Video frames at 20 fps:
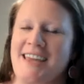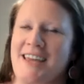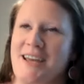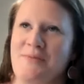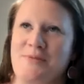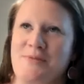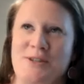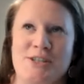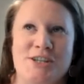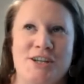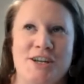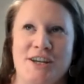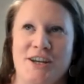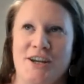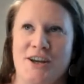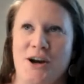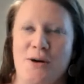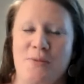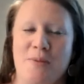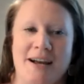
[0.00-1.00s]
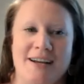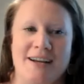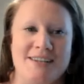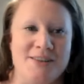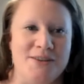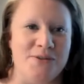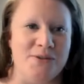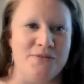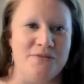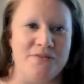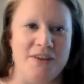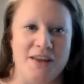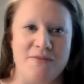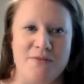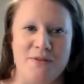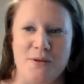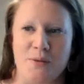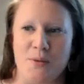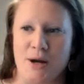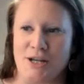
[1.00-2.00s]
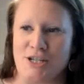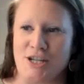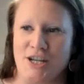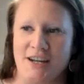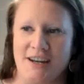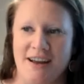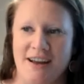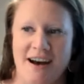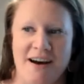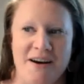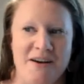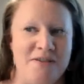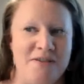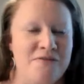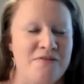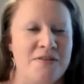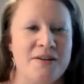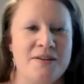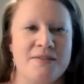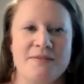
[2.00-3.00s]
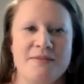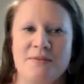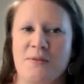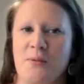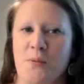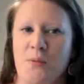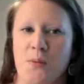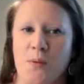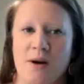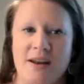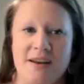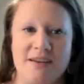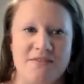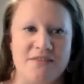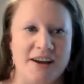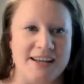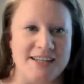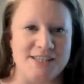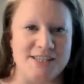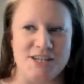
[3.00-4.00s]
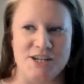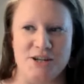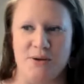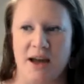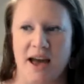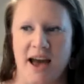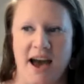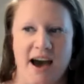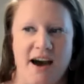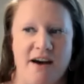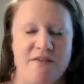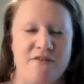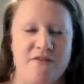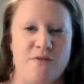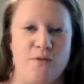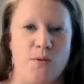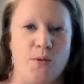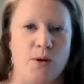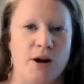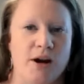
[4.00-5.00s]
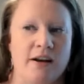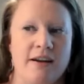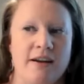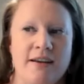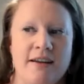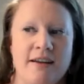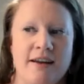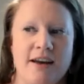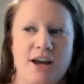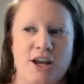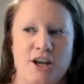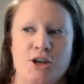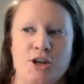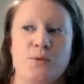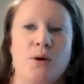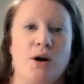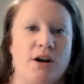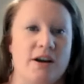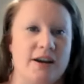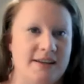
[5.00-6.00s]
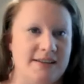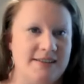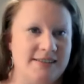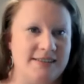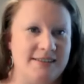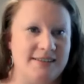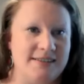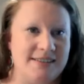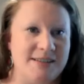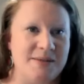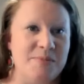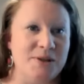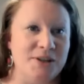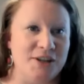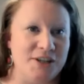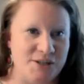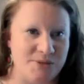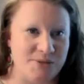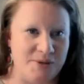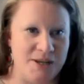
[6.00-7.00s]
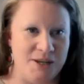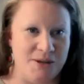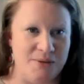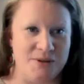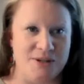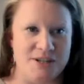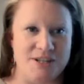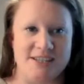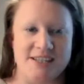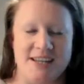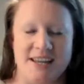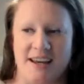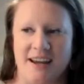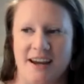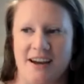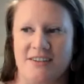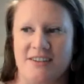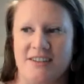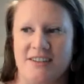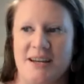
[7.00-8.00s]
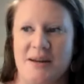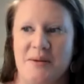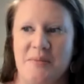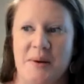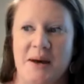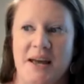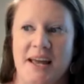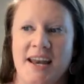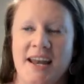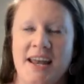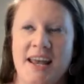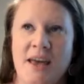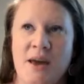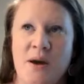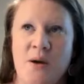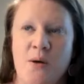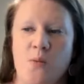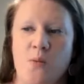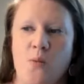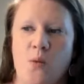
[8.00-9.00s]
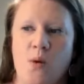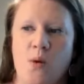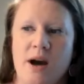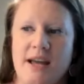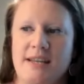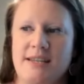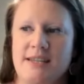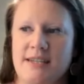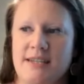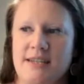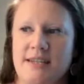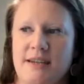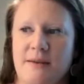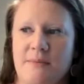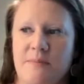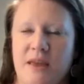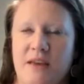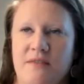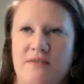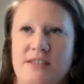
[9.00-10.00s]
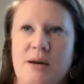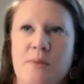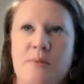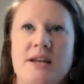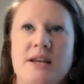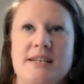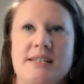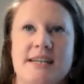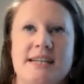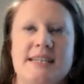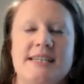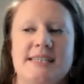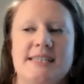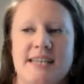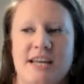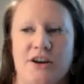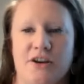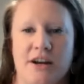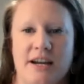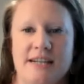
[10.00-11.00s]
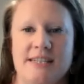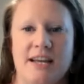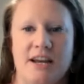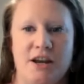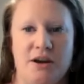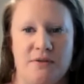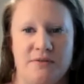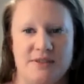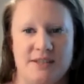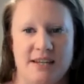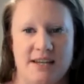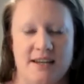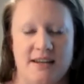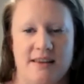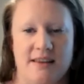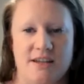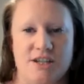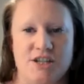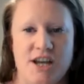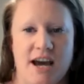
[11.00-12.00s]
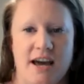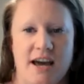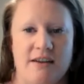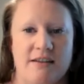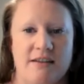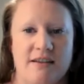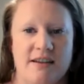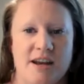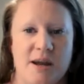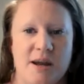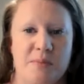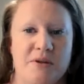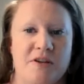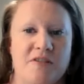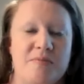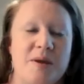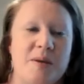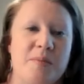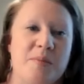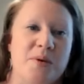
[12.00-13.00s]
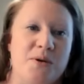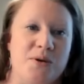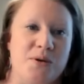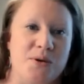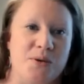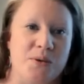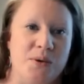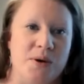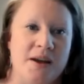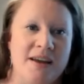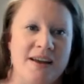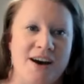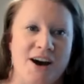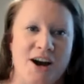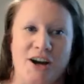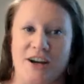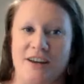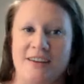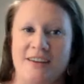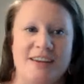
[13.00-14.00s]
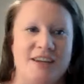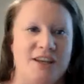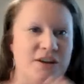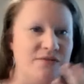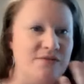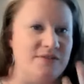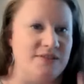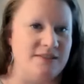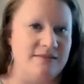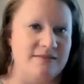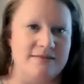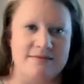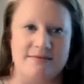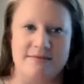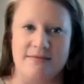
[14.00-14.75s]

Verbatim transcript: I think I'm just going to go back to the old faithful question of what advice do you have for a new artist? Similar to what you were just saying, Geraldina, but what if someone is considering, because I know I've seen in the chat a, a number of people who are, you know,